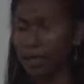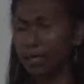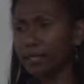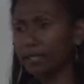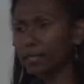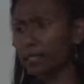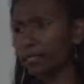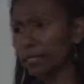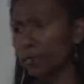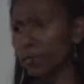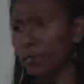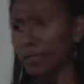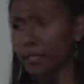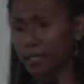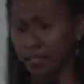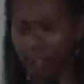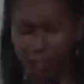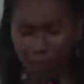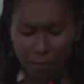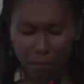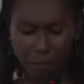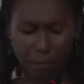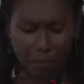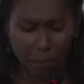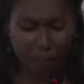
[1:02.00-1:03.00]
I
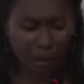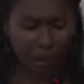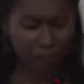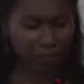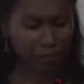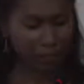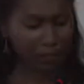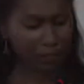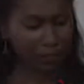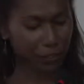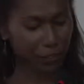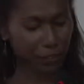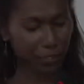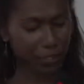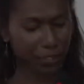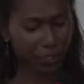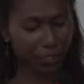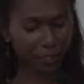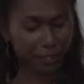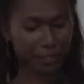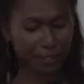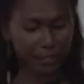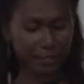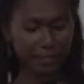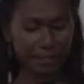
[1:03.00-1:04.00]
submitted my master's
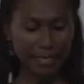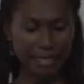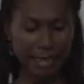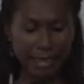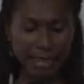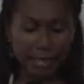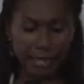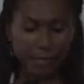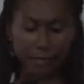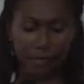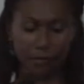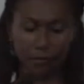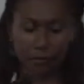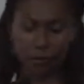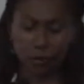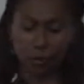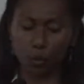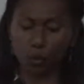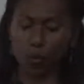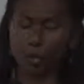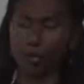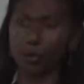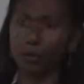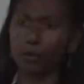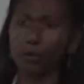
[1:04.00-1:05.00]
thesis at the end of
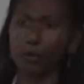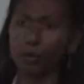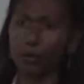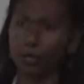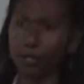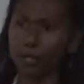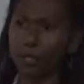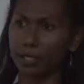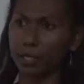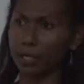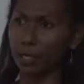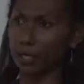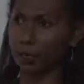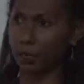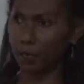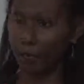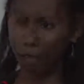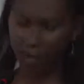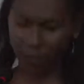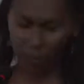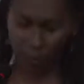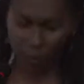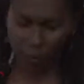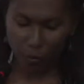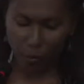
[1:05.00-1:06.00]
2013 and
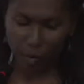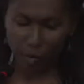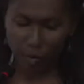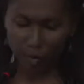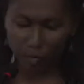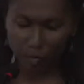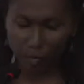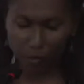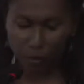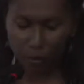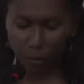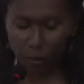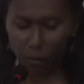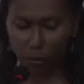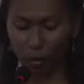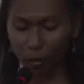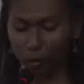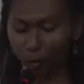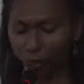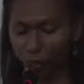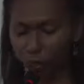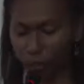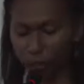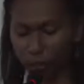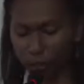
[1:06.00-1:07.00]
graduated in
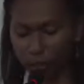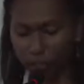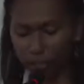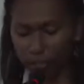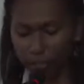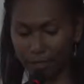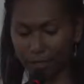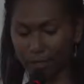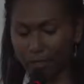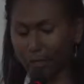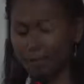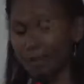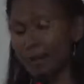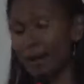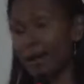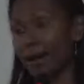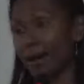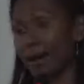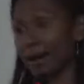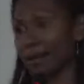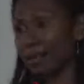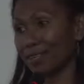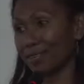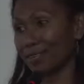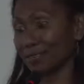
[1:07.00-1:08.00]
2014.
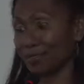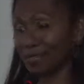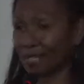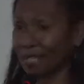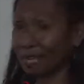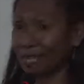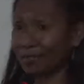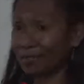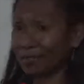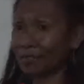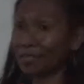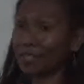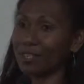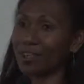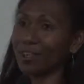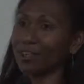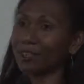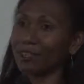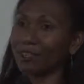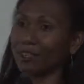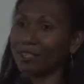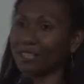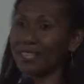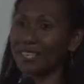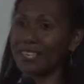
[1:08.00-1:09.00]
I don't have a
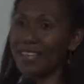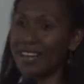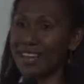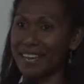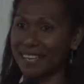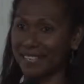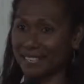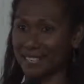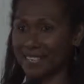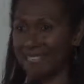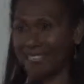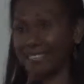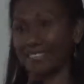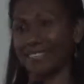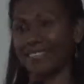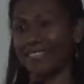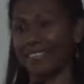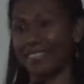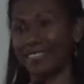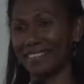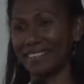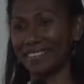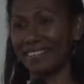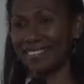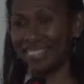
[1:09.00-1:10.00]
doctorate yet.
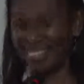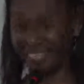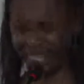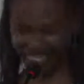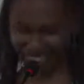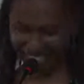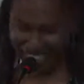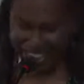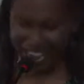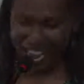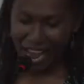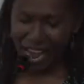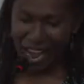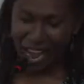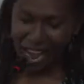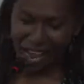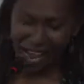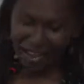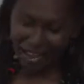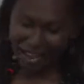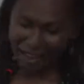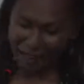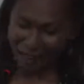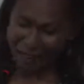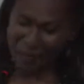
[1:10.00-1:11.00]

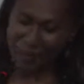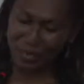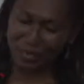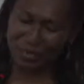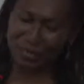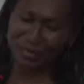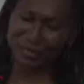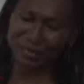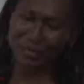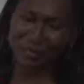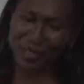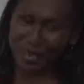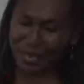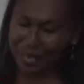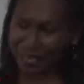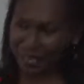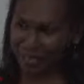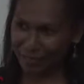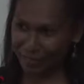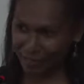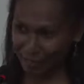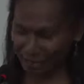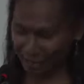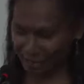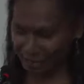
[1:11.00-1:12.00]
And I want to
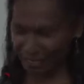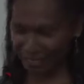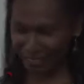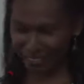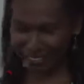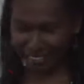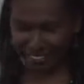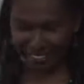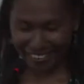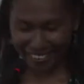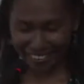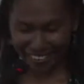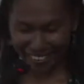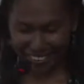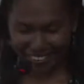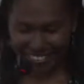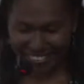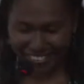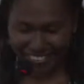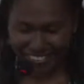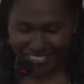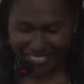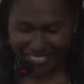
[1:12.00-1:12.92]
make that very clear.